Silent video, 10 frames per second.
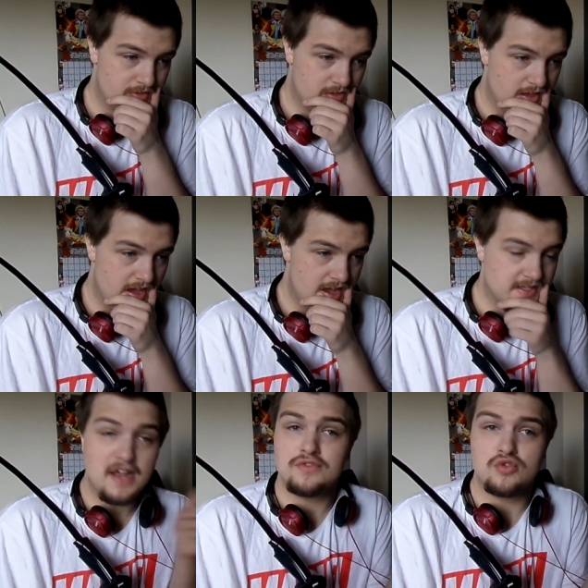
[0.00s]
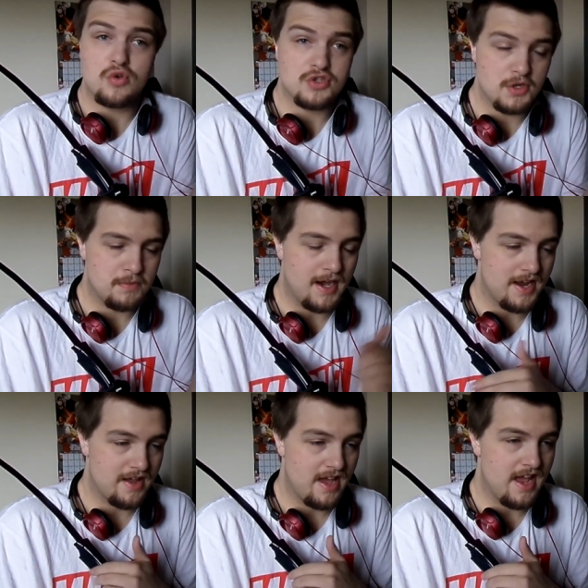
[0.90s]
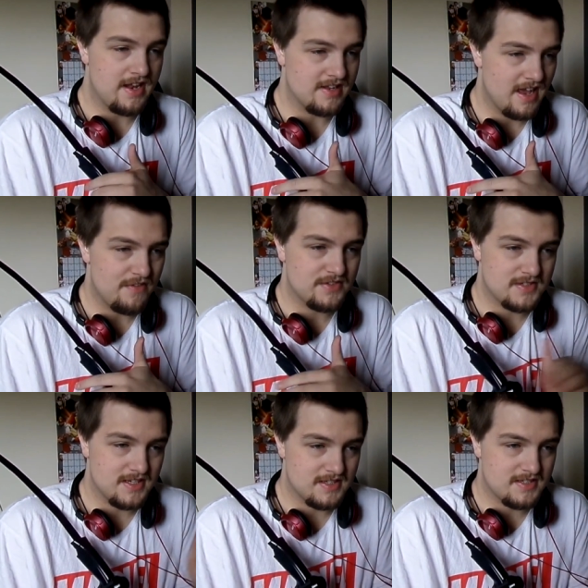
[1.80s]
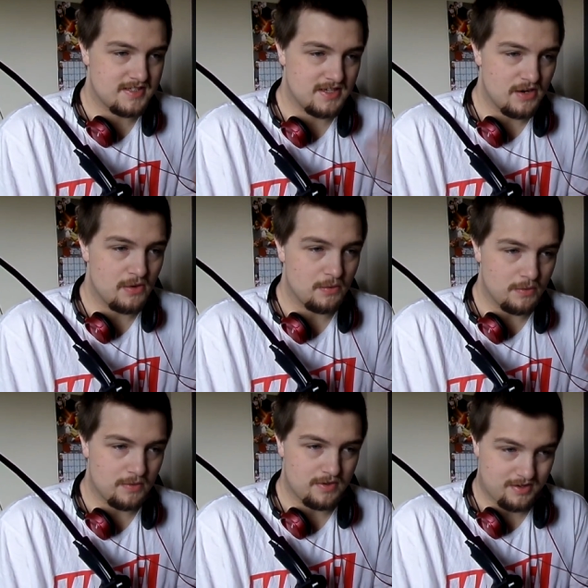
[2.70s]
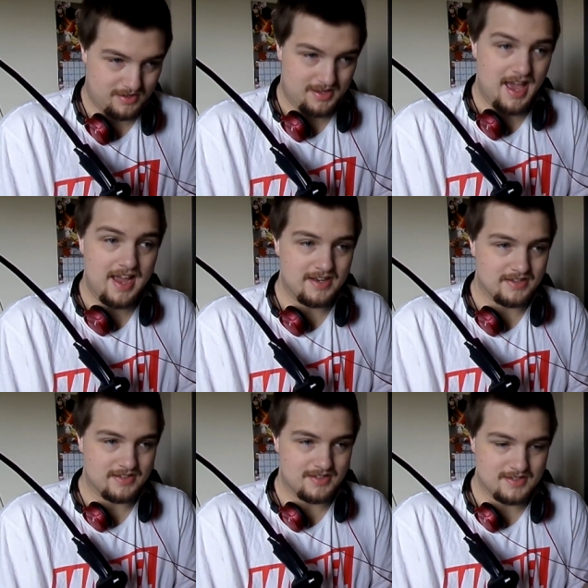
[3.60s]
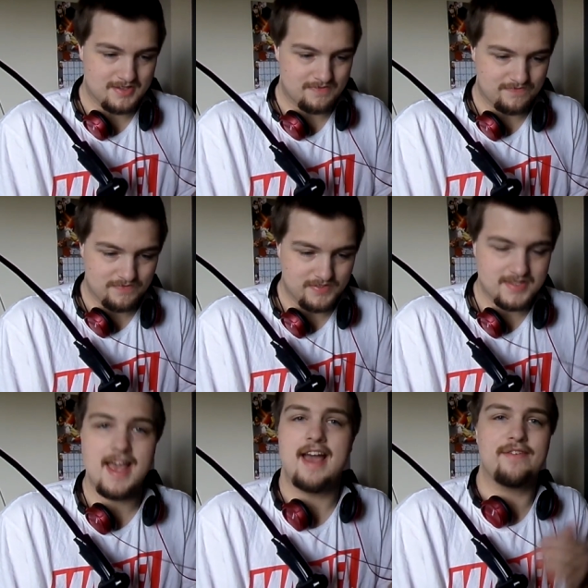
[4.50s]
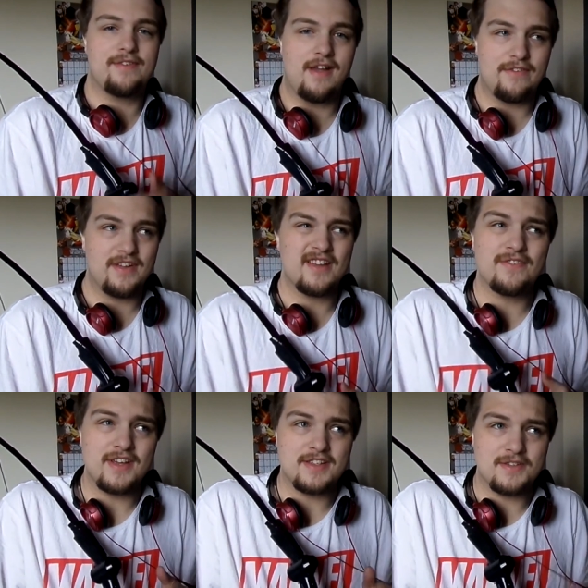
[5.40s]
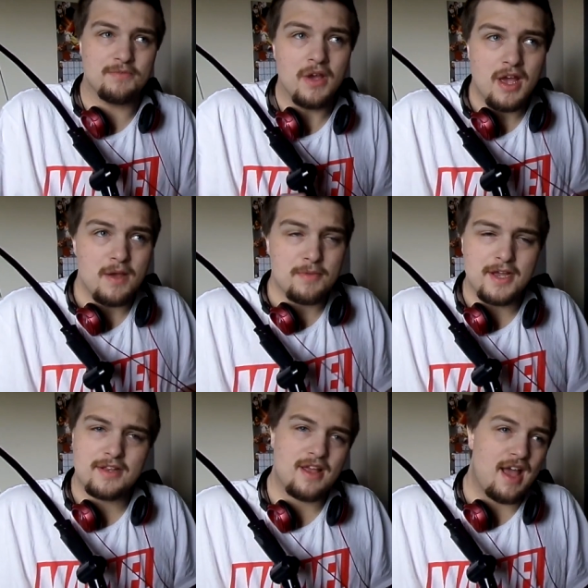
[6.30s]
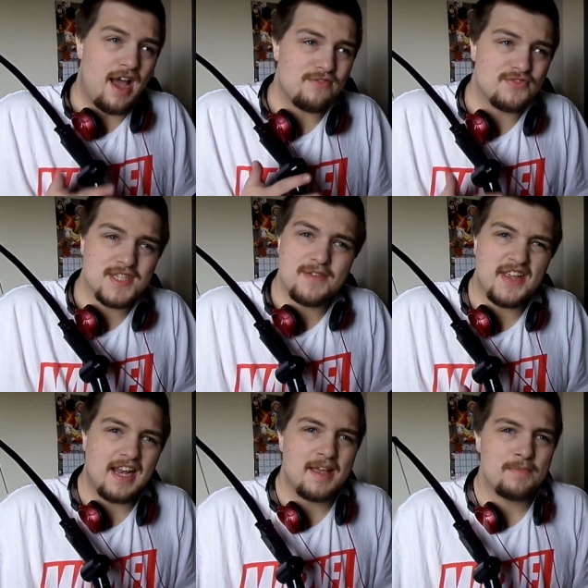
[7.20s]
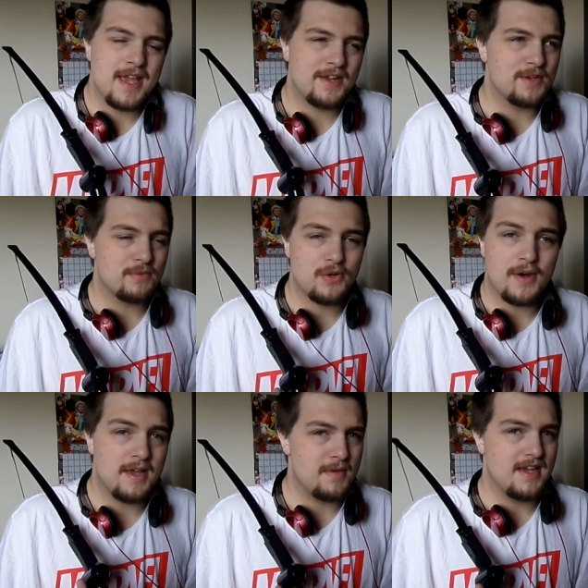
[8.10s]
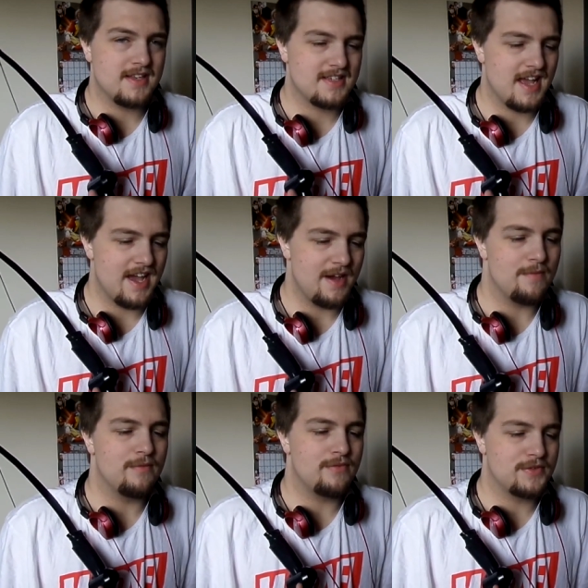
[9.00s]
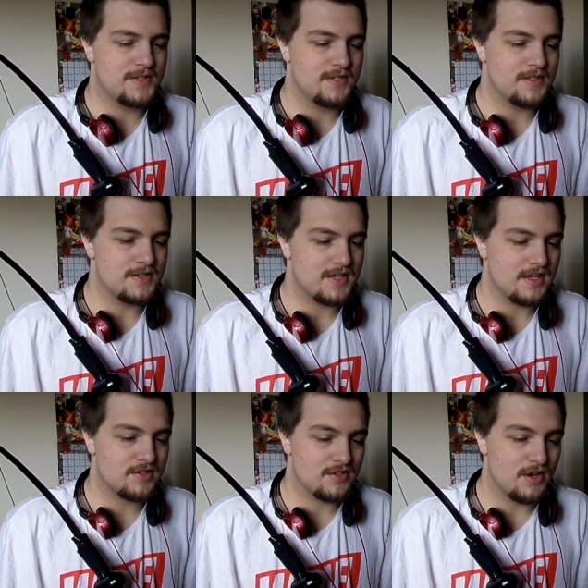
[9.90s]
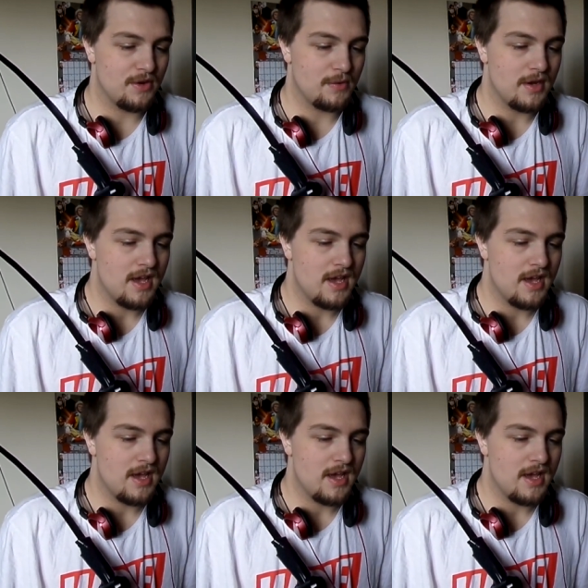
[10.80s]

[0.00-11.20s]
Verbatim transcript: uh, Deathstroke two-parter, and ever since, you know, Caden's death, I think things have picked have seemingly picked up quite a bit um for season six, so